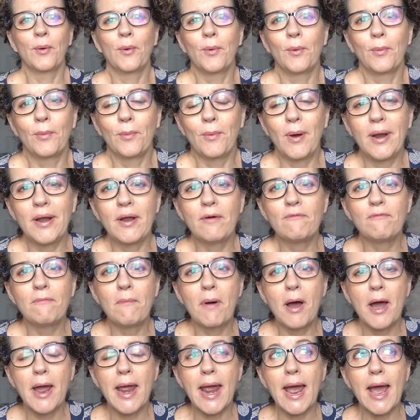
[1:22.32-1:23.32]
One of
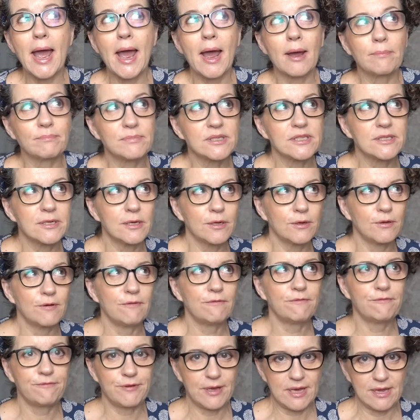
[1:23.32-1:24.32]
my absolute
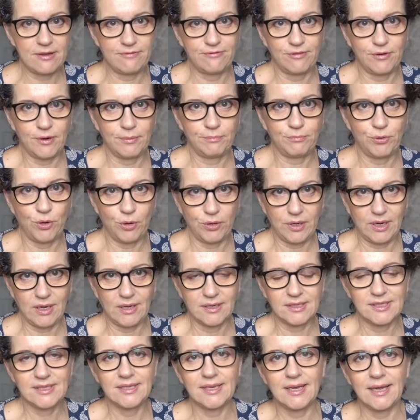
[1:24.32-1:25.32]
favourite
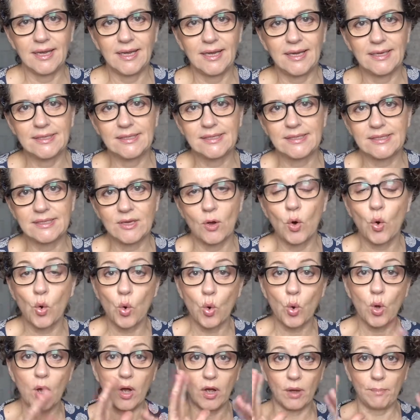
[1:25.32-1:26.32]
products is,
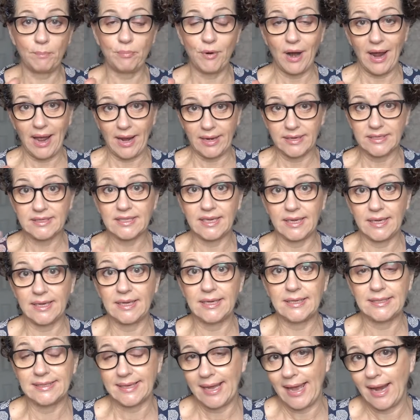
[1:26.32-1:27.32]
or brand,
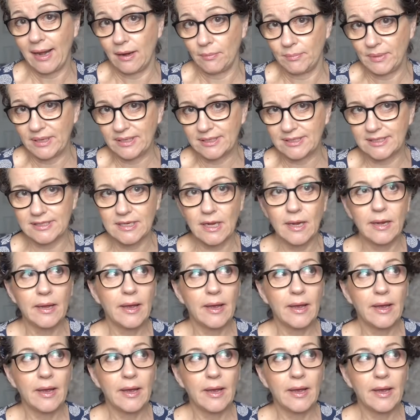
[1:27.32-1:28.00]
is Elemis.